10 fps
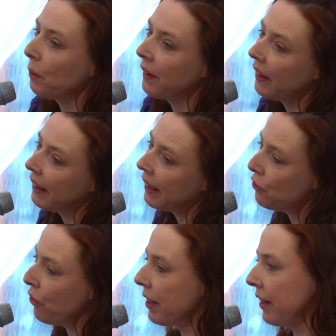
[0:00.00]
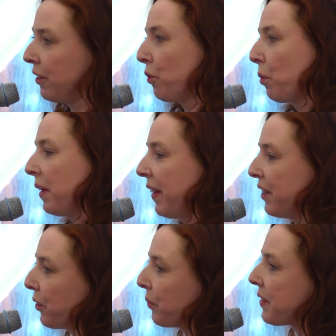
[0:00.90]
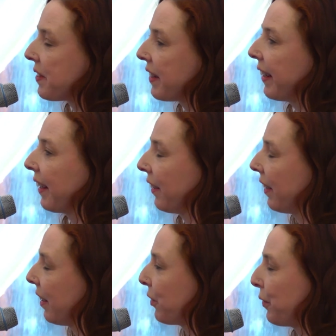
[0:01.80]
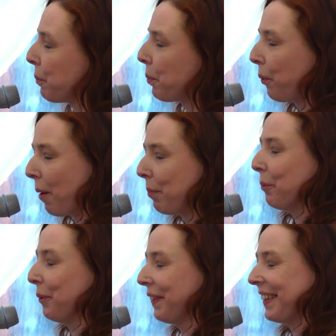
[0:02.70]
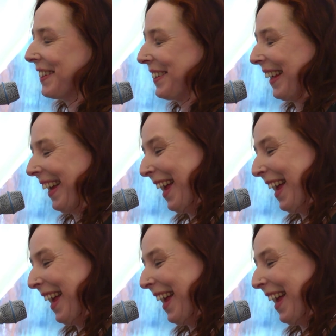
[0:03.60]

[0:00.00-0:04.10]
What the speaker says: when they get drunk in Norway, they don't sing, and I have a real problem with this.